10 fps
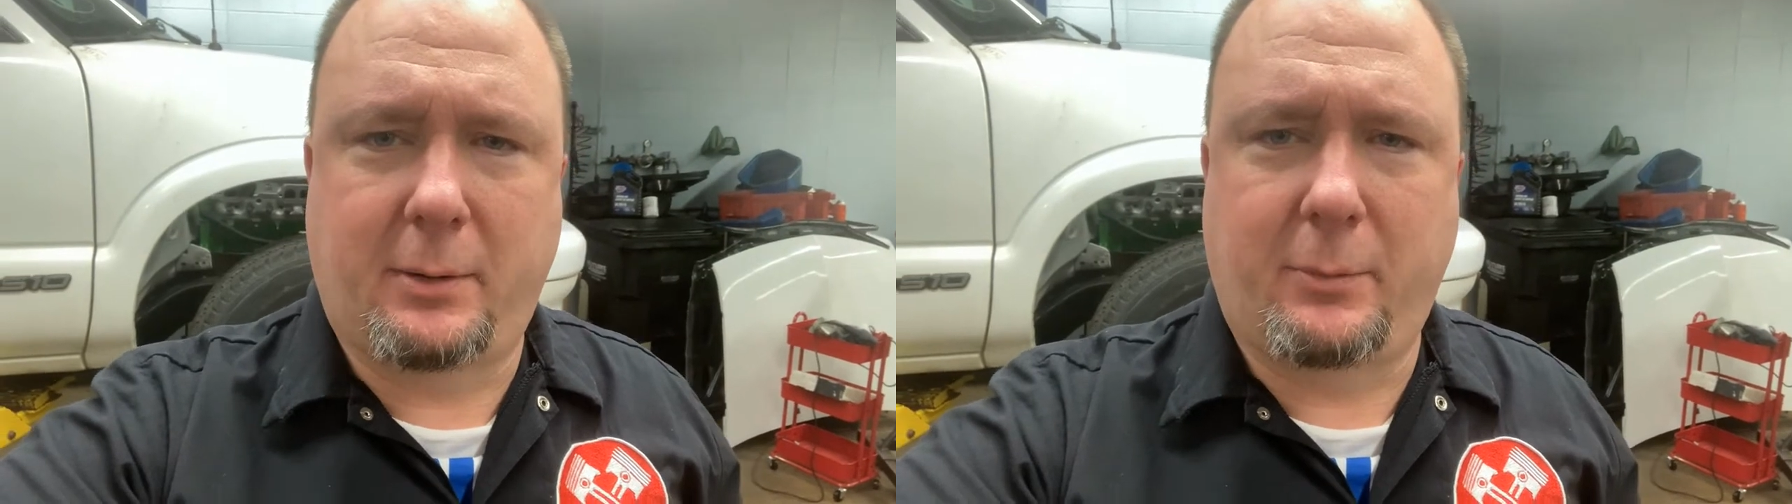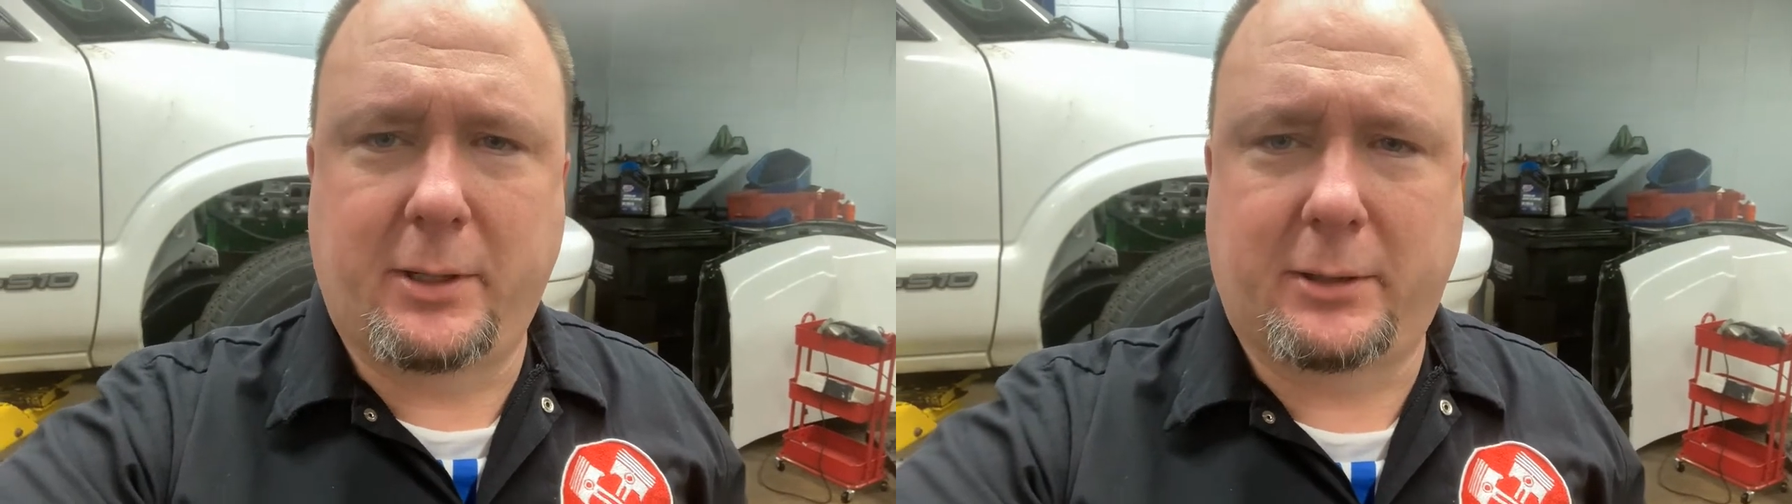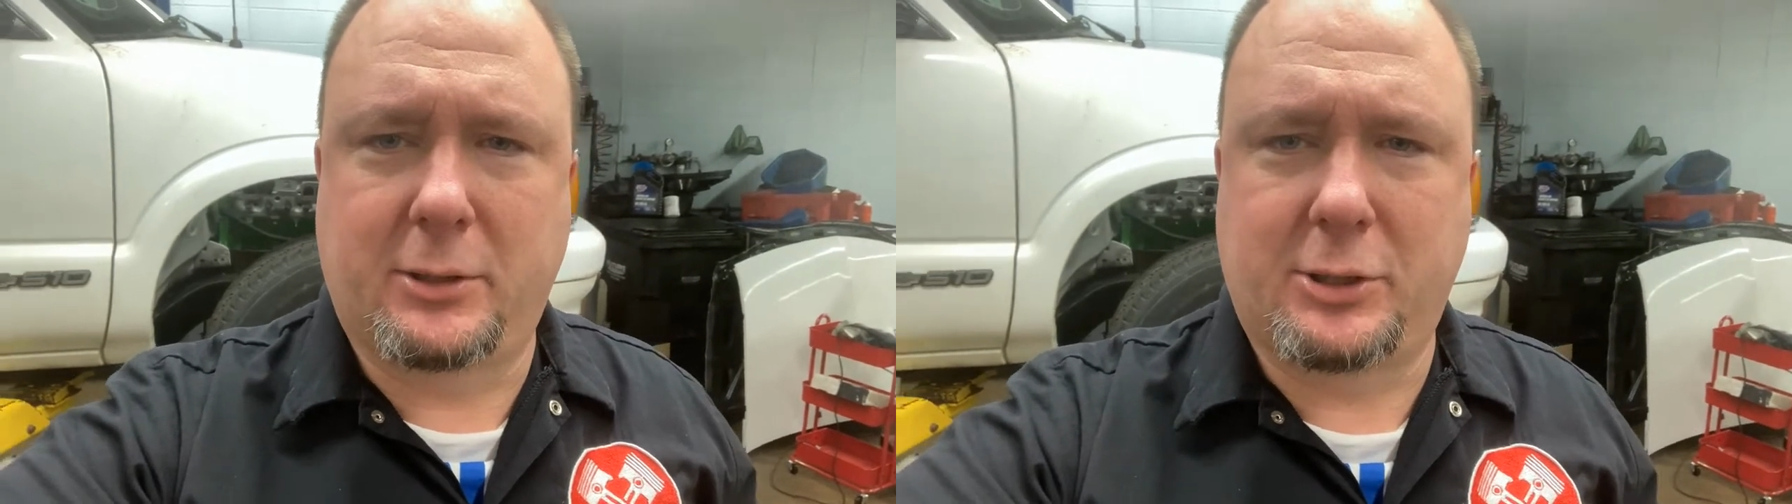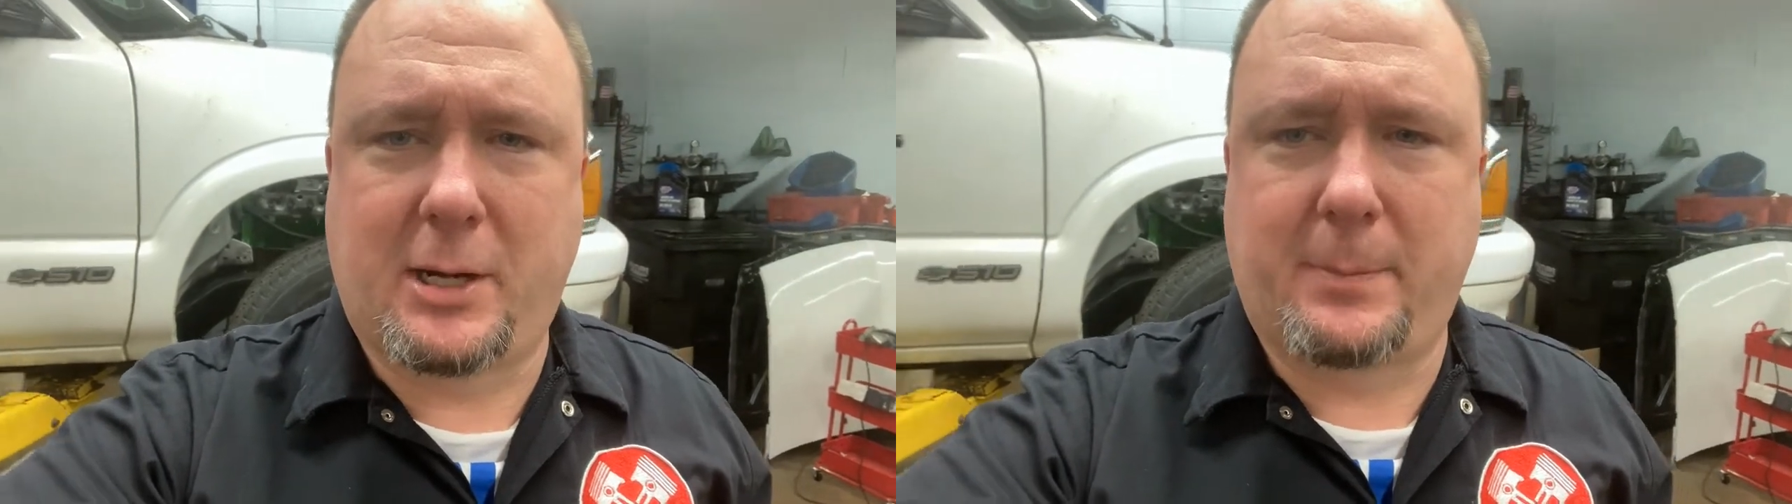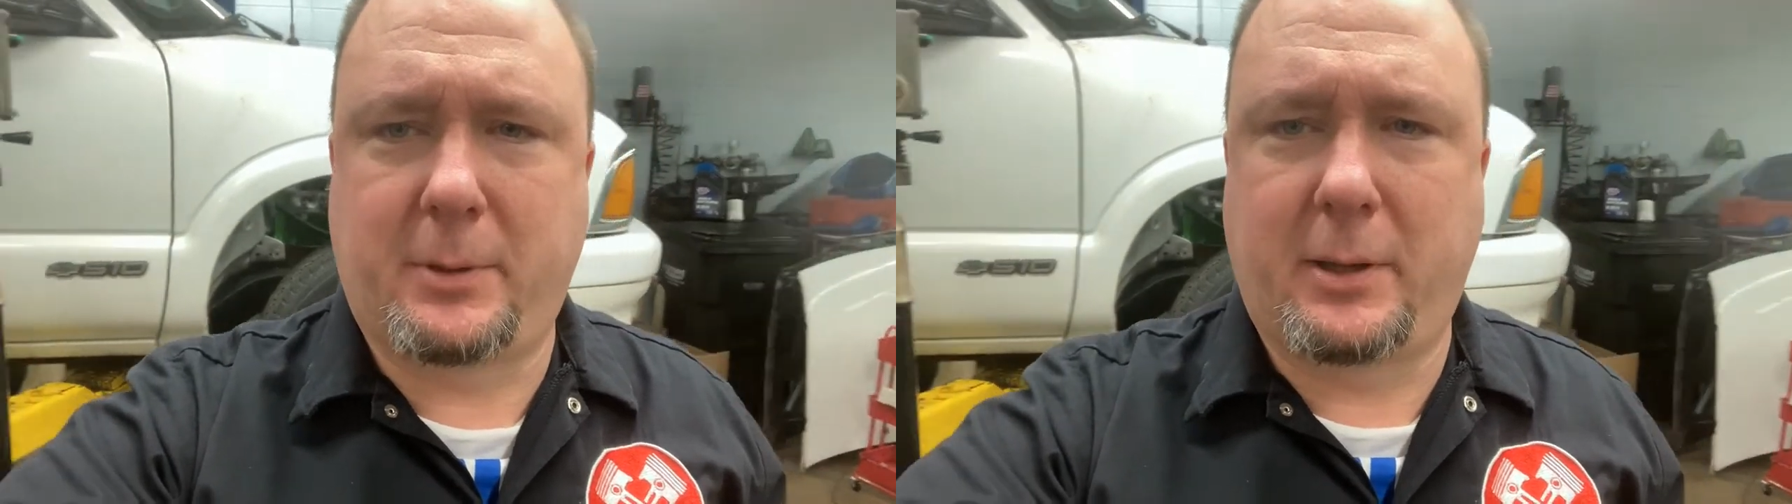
and what the shop